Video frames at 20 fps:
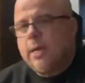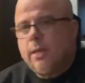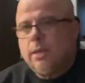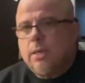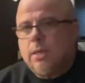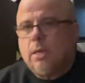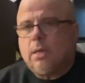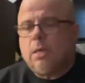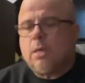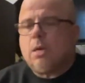
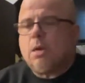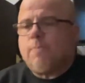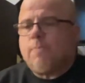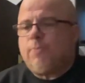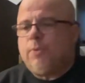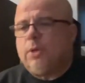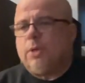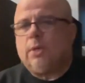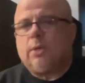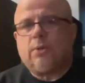the
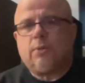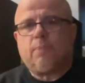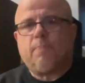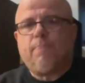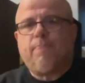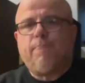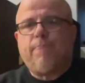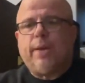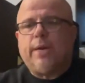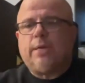company is
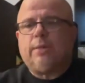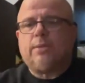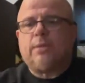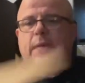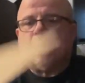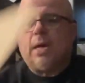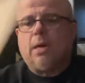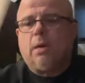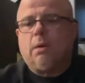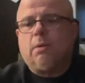based
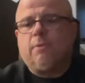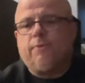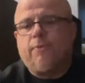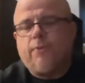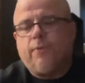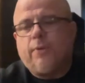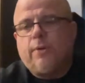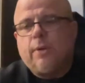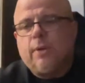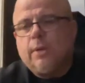out of
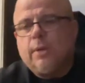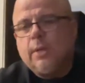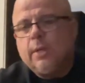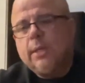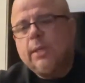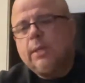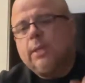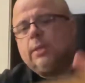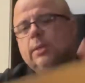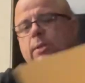
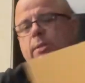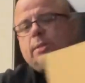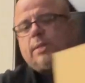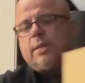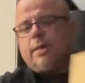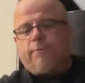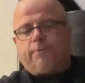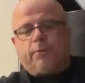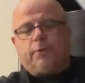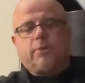
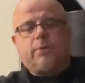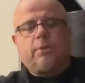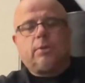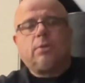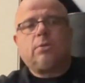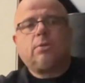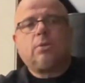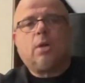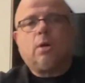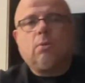San
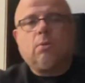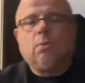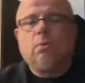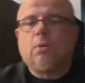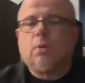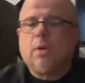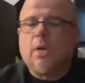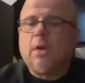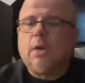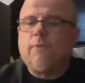Francisco,
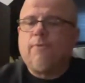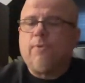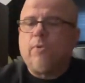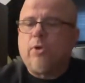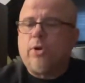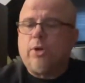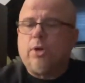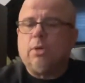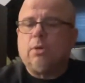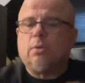
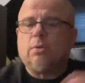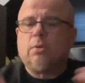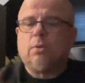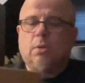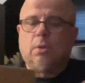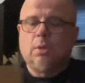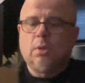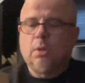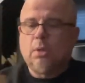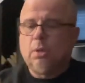California,
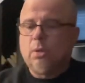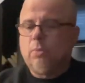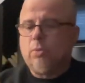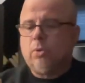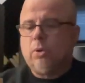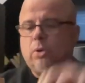where